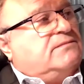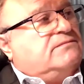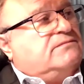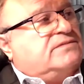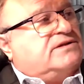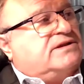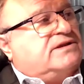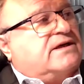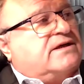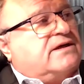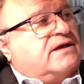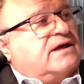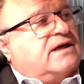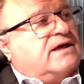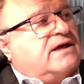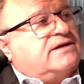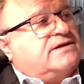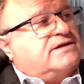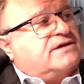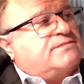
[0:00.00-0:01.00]
Second
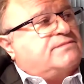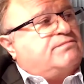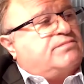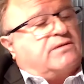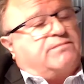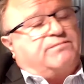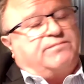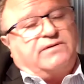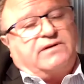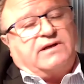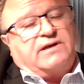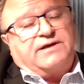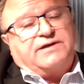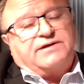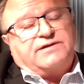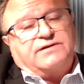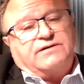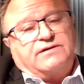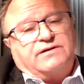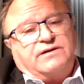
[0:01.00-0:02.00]
largest
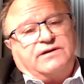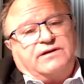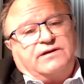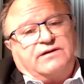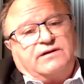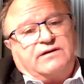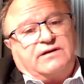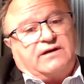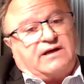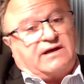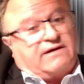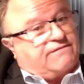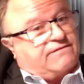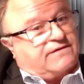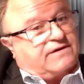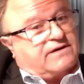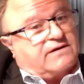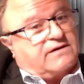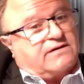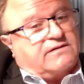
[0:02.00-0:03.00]
population in
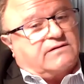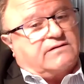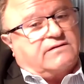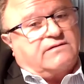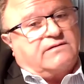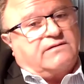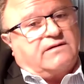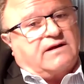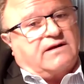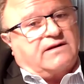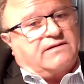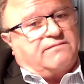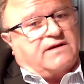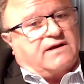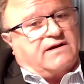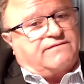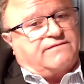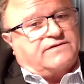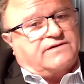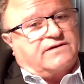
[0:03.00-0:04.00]
Africa
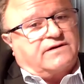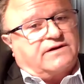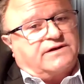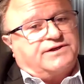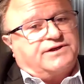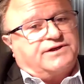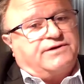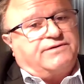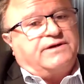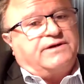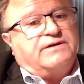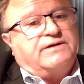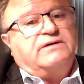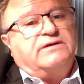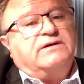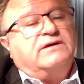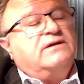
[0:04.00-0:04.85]
after Nigeria.